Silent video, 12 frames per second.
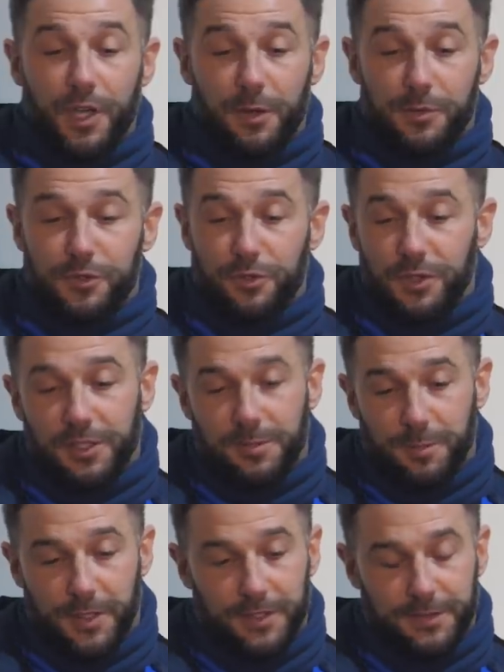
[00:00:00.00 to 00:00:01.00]
I was doing it,
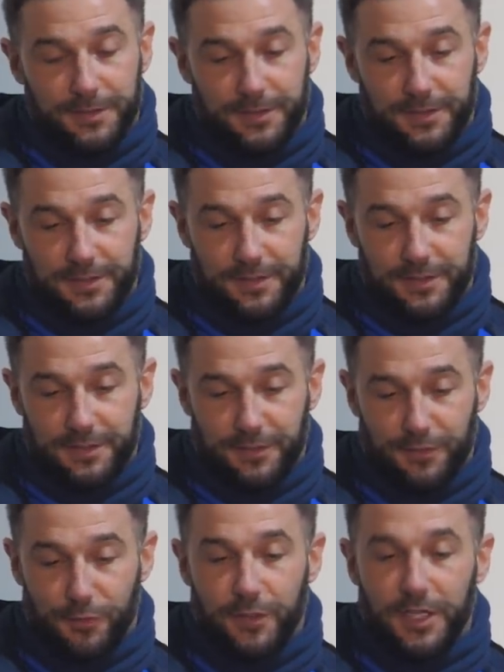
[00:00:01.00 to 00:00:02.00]
but
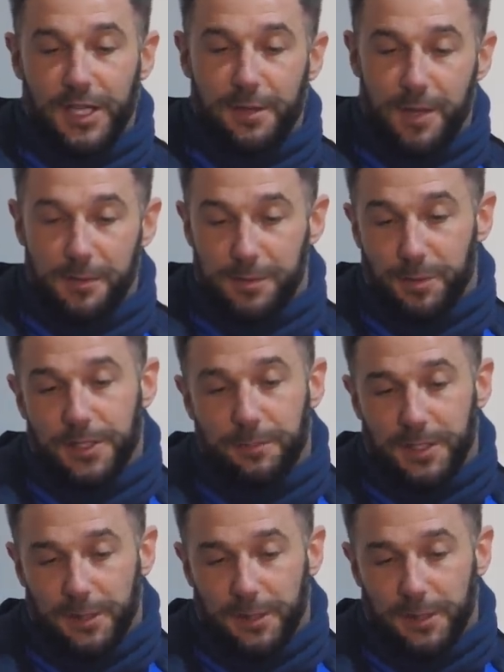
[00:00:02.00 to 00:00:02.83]
through the game I was playing in the